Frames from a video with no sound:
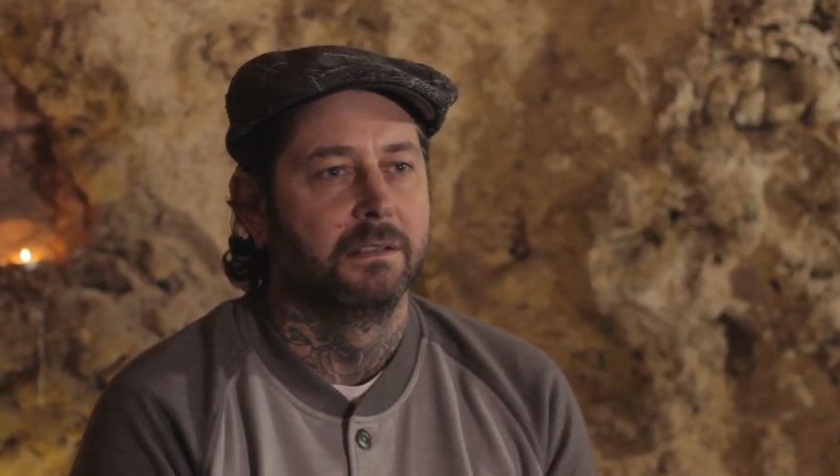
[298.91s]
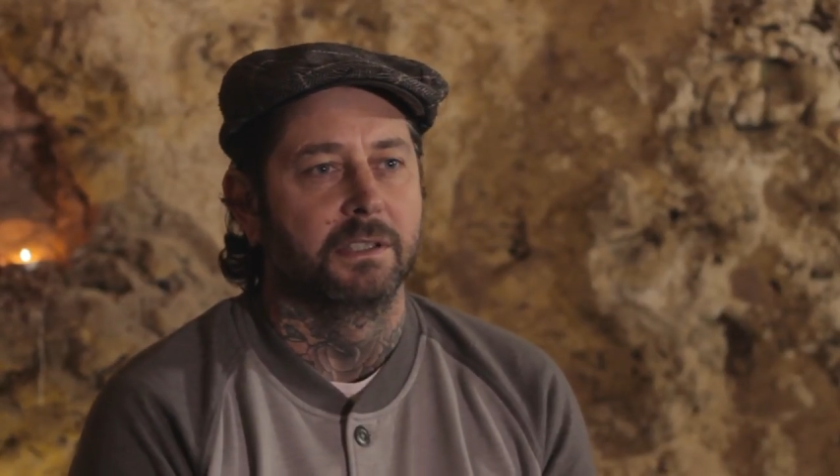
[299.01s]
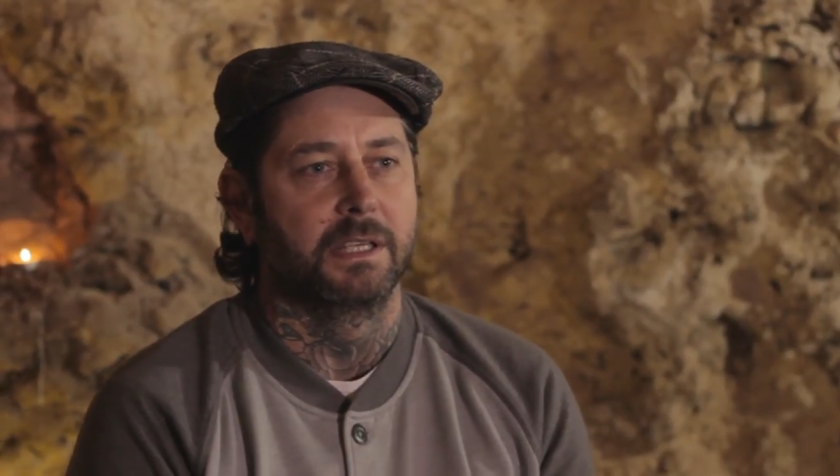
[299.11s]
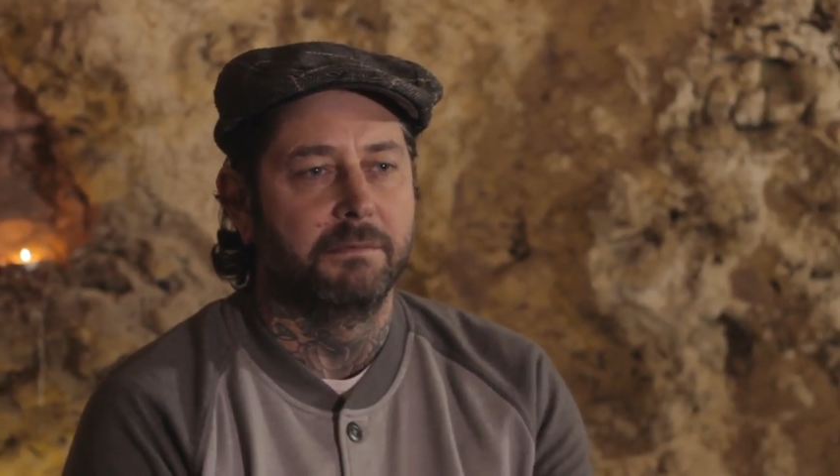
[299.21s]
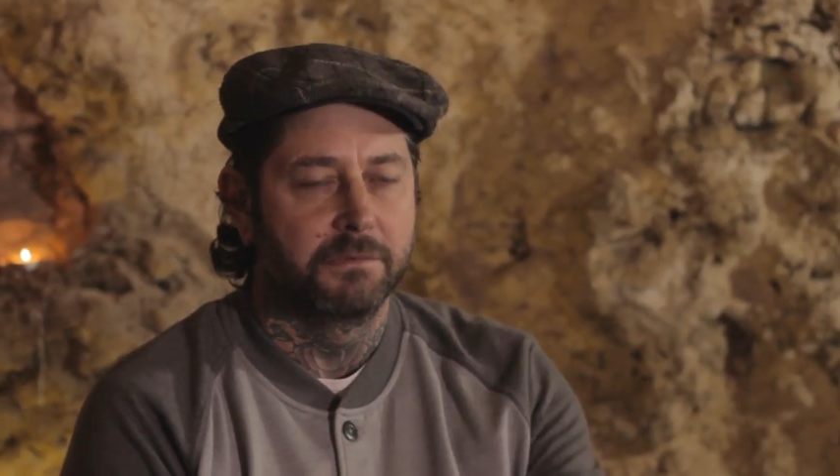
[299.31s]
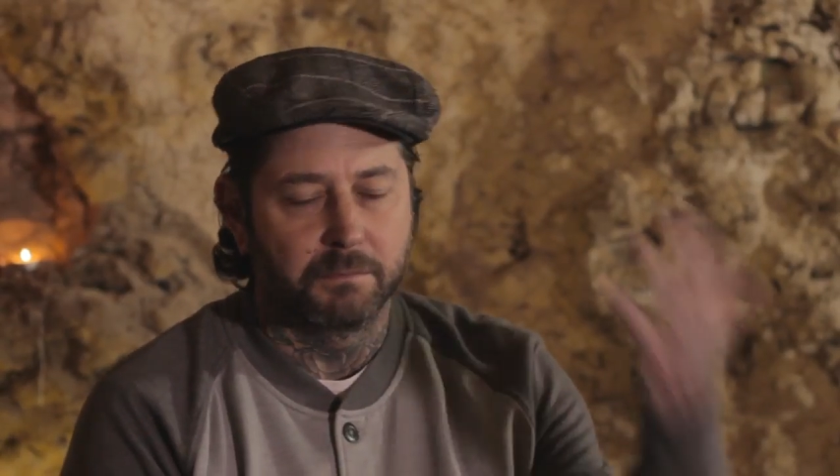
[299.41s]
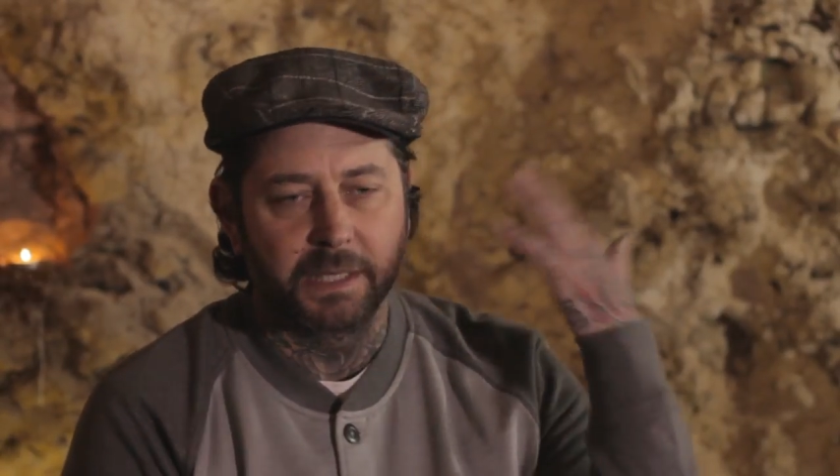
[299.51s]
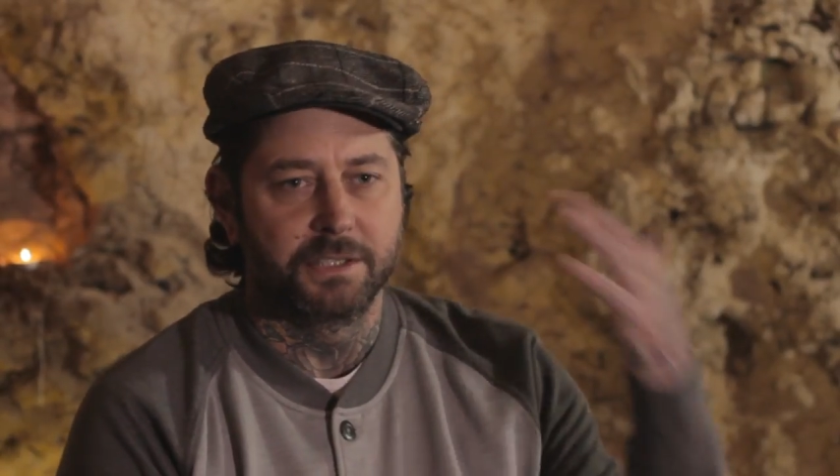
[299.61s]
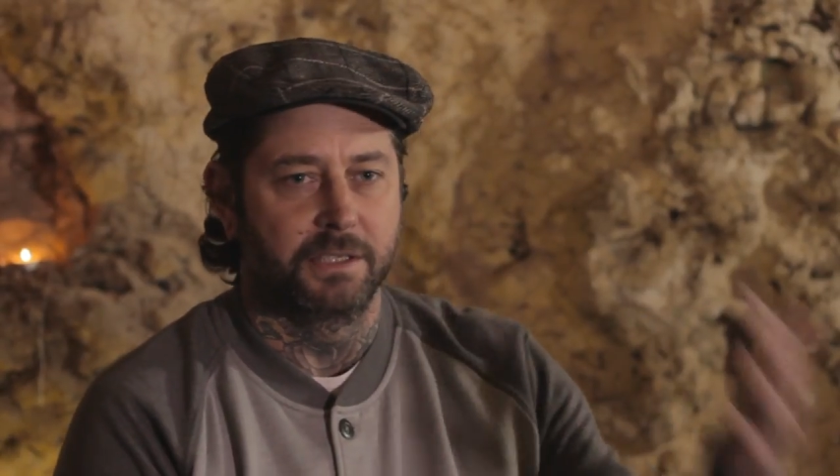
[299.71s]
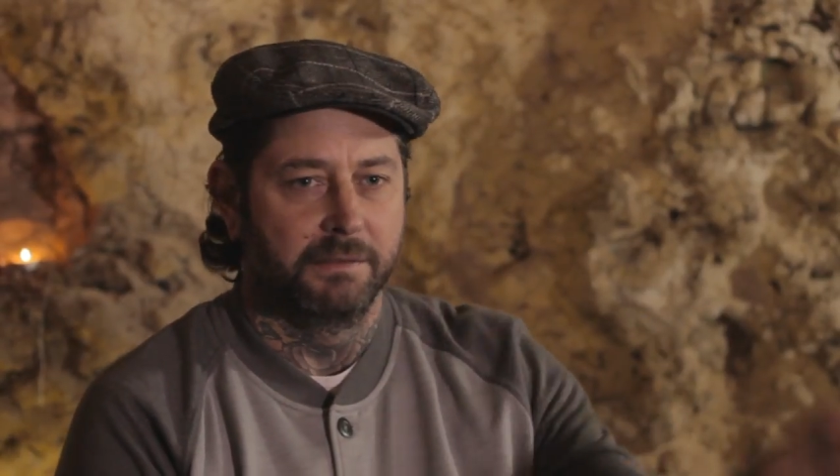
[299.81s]
Just
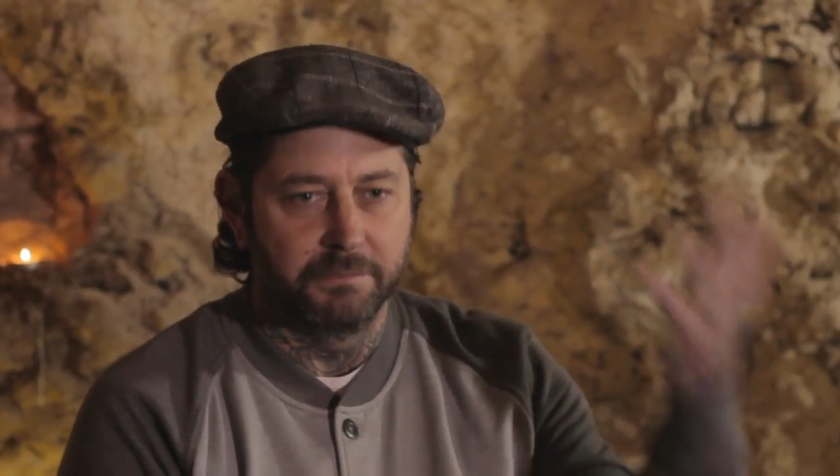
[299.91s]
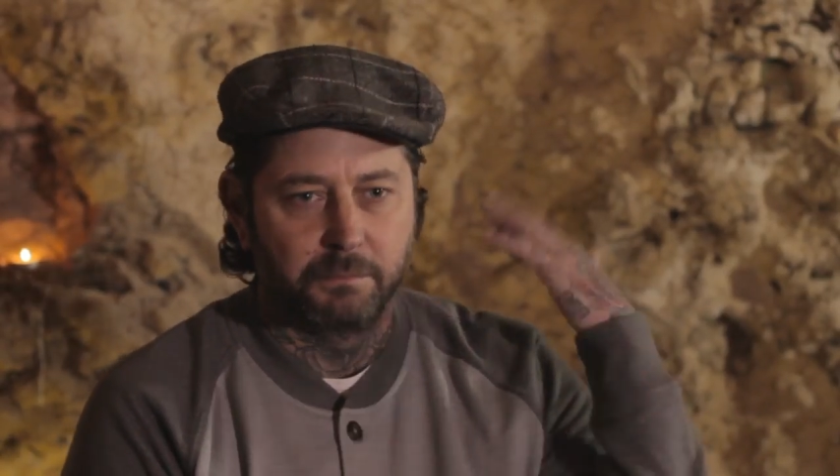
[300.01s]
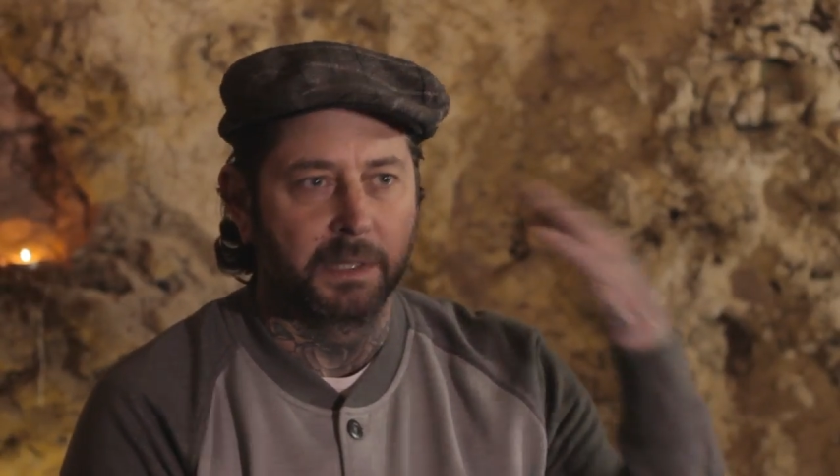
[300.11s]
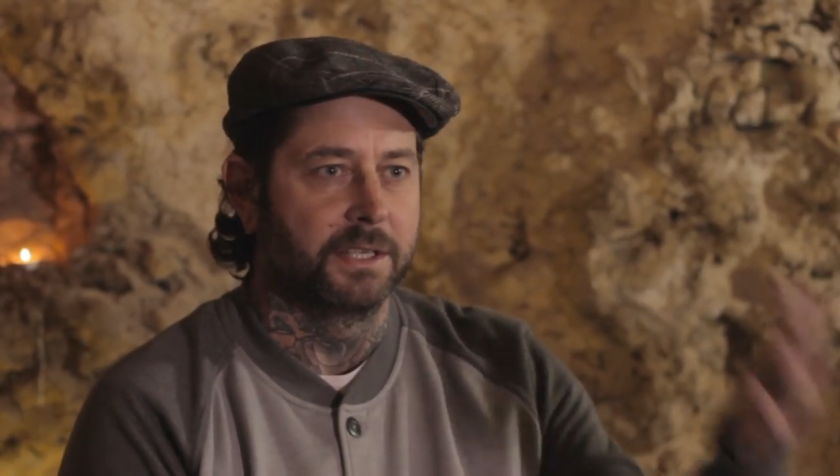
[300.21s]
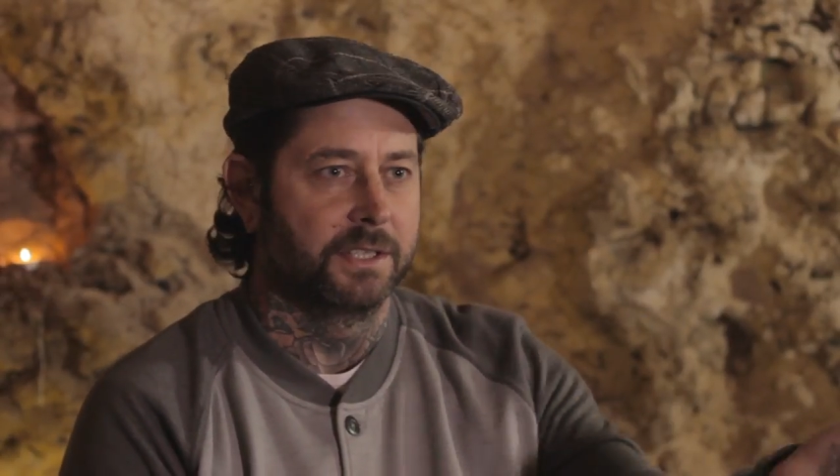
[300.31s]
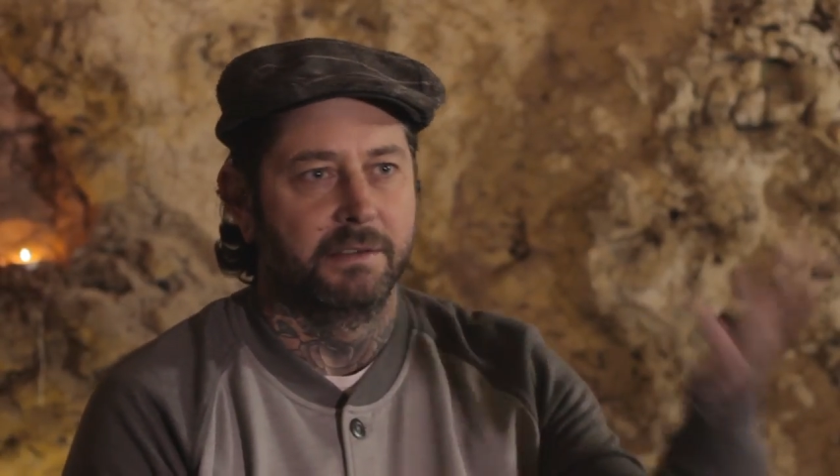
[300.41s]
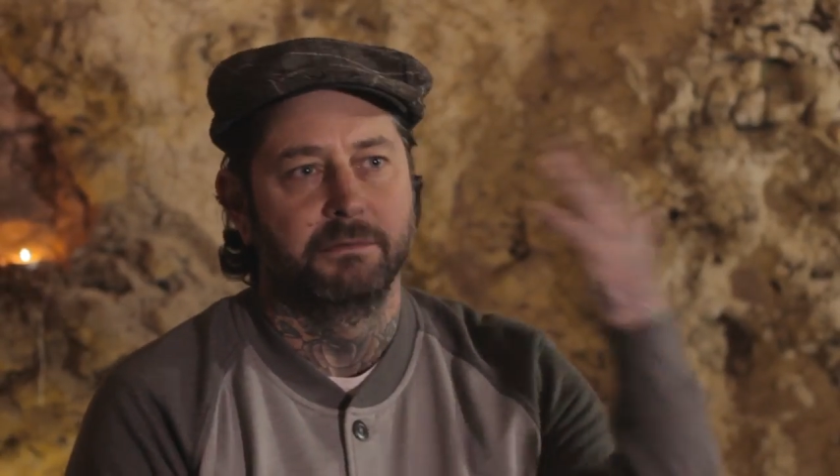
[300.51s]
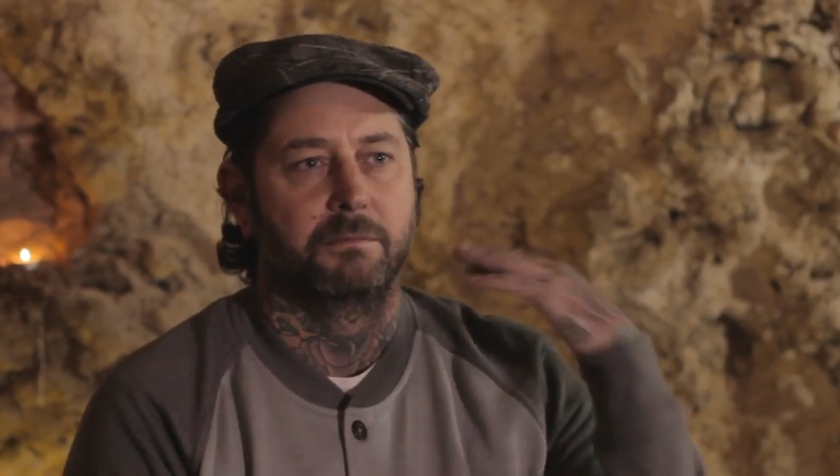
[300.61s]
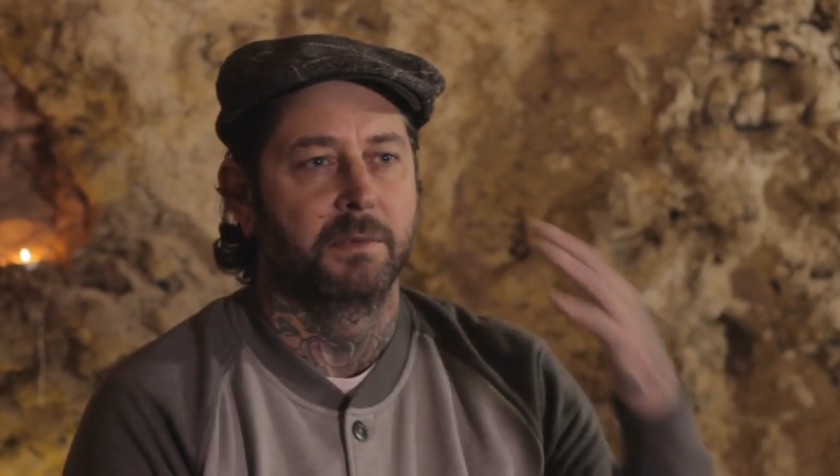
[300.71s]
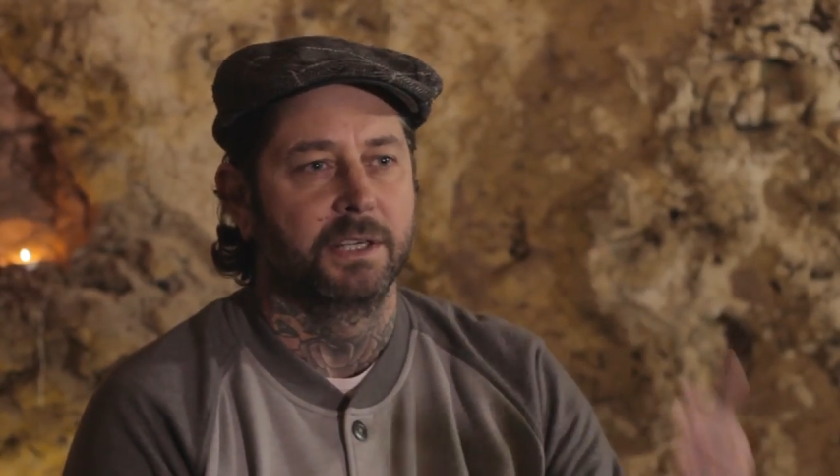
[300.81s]
information, information,
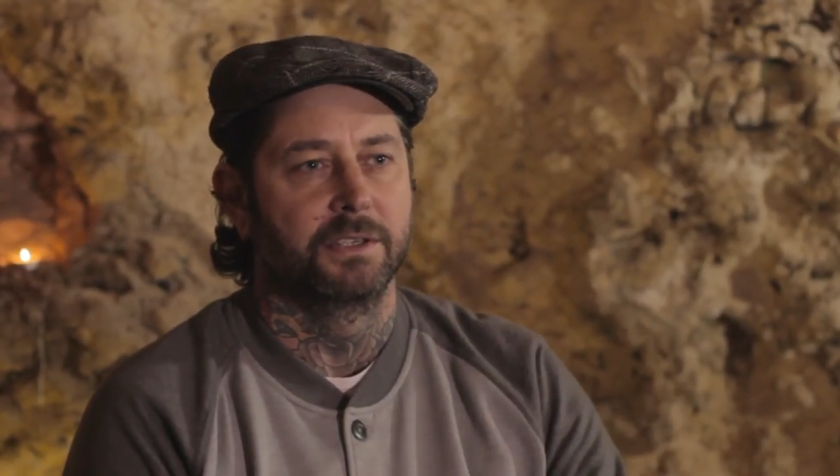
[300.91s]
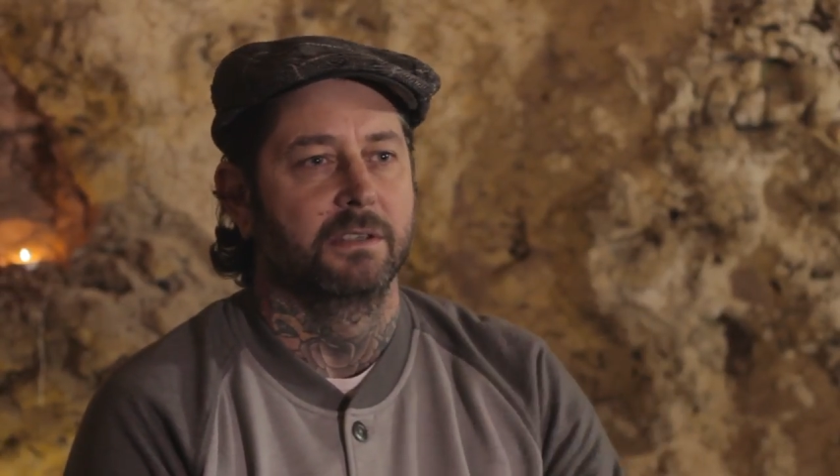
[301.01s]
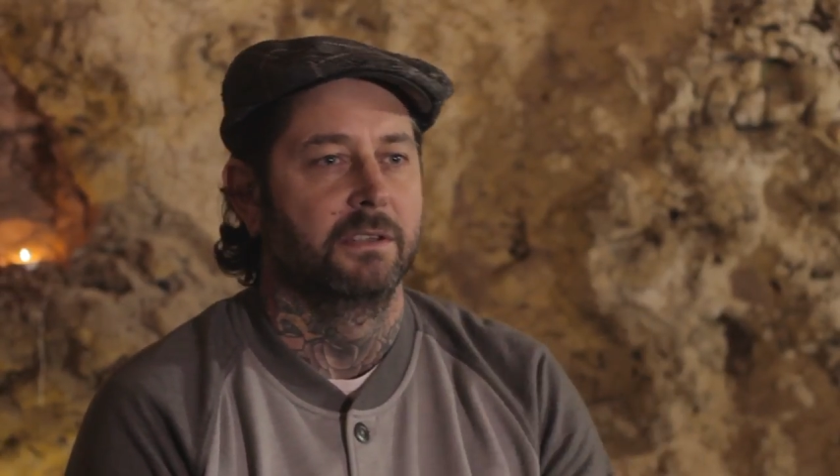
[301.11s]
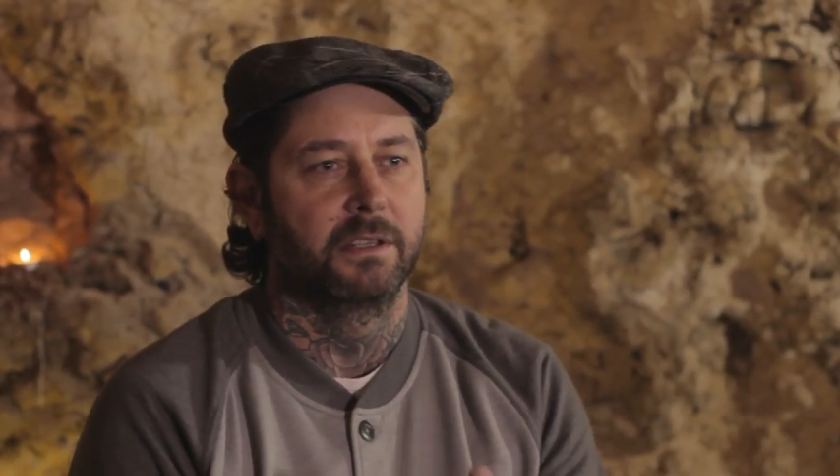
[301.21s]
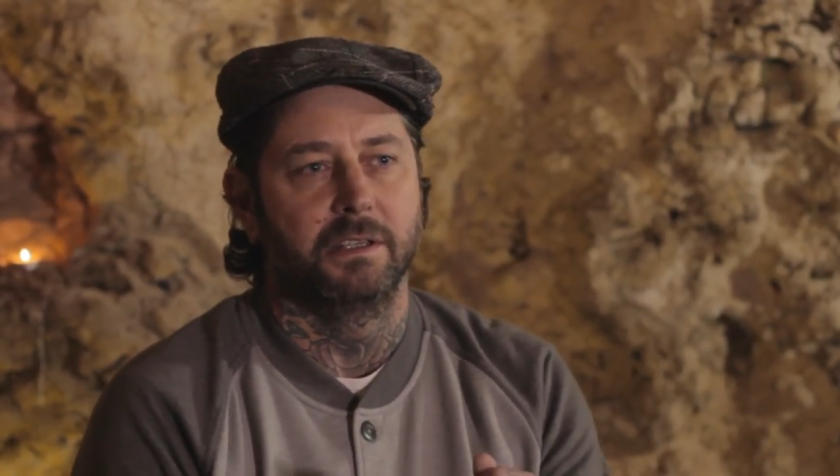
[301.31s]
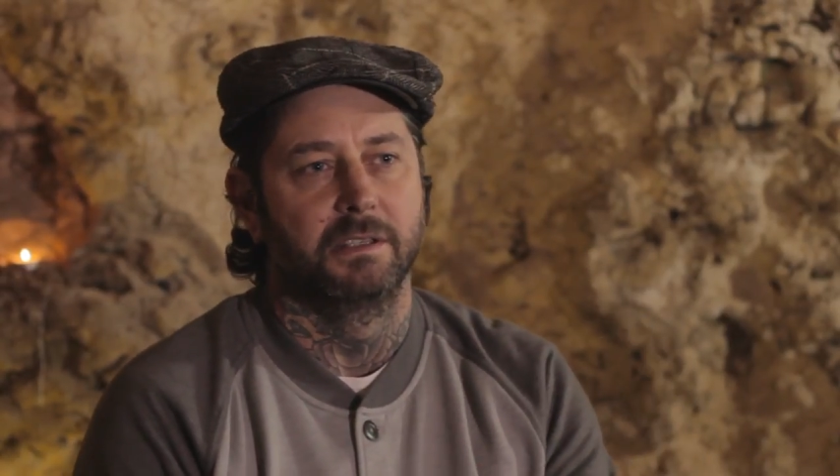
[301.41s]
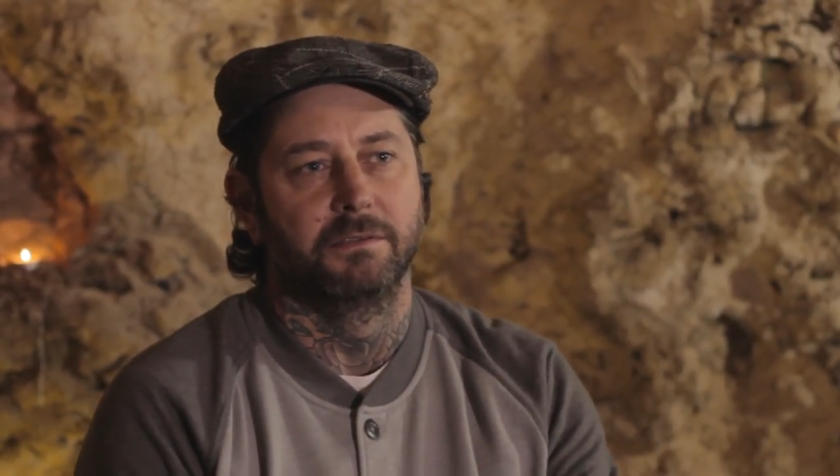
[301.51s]
information, looking at